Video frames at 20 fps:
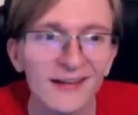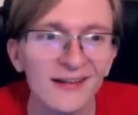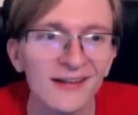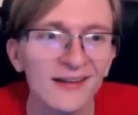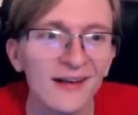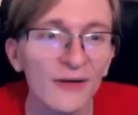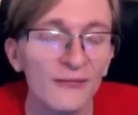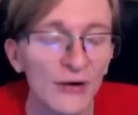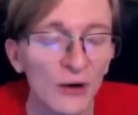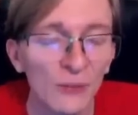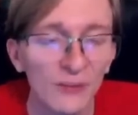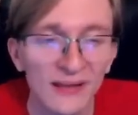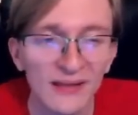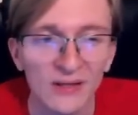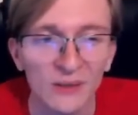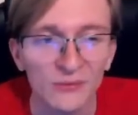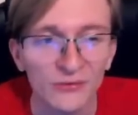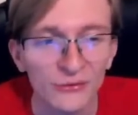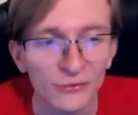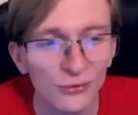A Foul Play
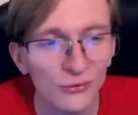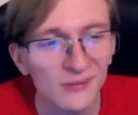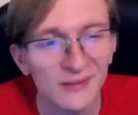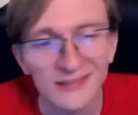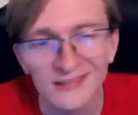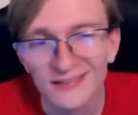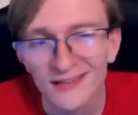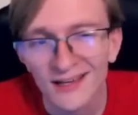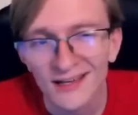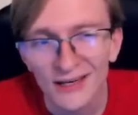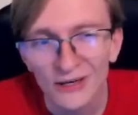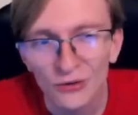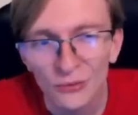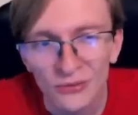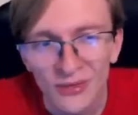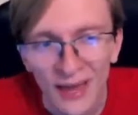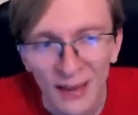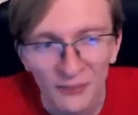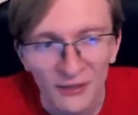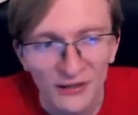comes through. It's not going to do
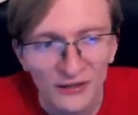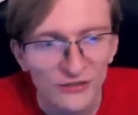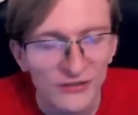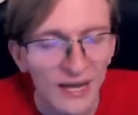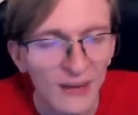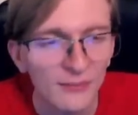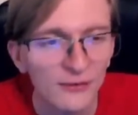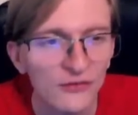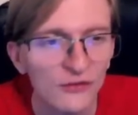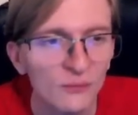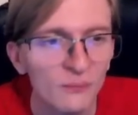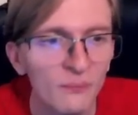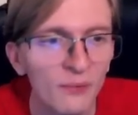that much damage,